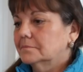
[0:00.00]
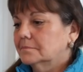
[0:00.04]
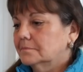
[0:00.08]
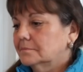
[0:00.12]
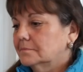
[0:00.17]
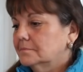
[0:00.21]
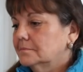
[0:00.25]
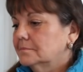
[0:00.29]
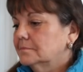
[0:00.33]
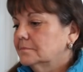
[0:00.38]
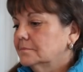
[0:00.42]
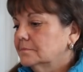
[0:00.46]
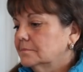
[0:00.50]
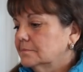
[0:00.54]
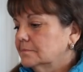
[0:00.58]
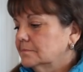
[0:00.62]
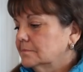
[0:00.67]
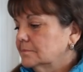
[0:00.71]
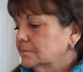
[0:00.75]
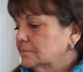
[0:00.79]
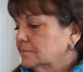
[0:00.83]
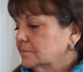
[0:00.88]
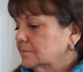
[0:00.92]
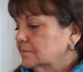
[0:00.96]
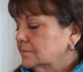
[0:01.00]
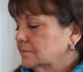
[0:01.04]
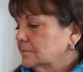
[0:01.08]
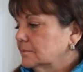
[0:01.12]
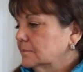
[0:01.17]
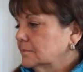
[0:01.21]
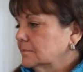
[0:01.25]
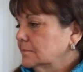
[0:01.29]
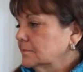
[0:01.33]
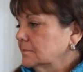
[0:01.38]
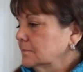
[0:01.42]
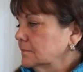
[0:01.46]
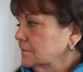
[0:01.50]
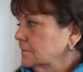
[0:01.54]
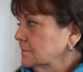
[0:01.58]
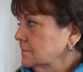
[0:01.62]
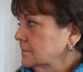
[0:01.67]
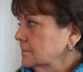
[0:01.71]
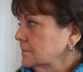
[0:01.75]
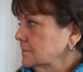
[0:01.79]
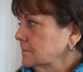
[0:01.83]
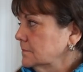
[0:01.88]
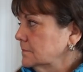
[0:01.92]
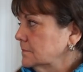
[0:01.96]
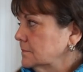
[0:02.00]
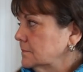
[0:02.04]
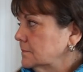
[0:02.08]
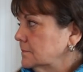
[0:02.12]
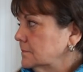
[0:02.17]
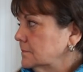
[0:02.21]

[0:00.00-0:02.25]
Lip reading: No words are spoken by the person on screen.